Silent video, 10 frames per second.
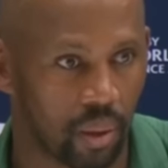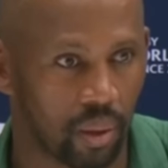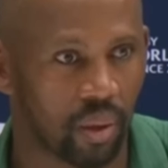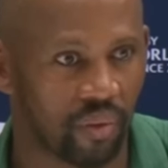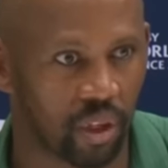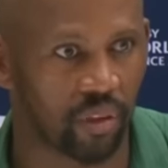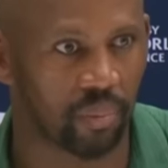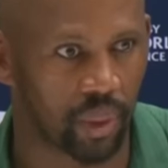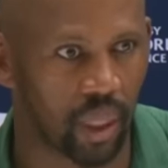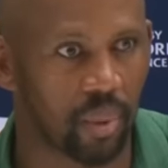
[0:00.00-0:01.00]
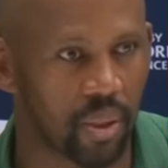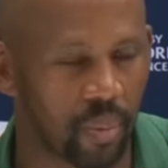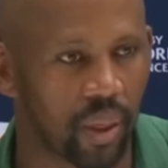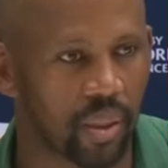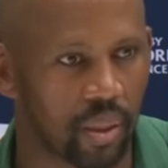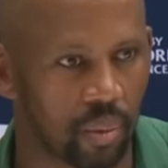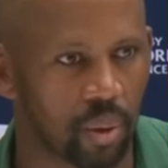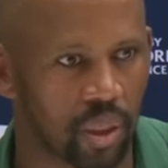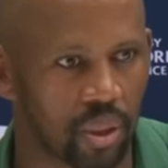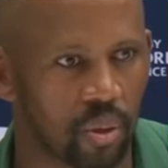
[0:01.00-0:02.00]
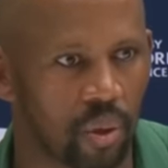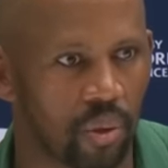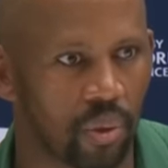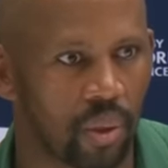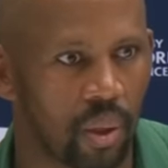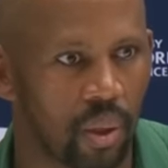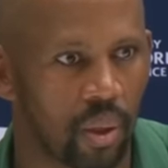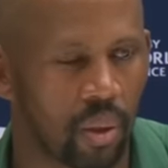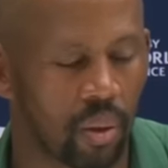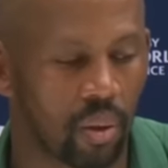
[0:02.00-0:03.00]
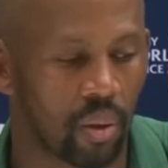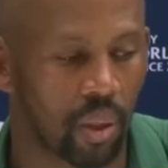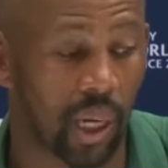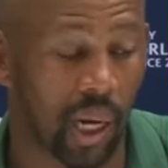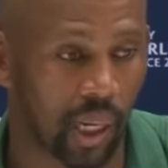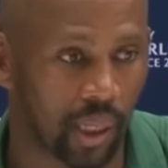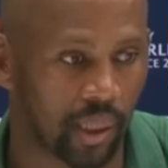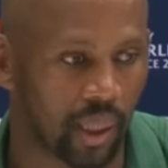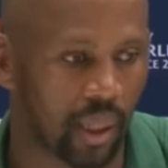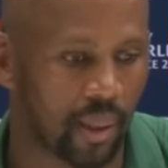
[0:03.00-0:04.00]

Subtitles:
you know, if you give him time and space, he will destroy you. You know, a guy like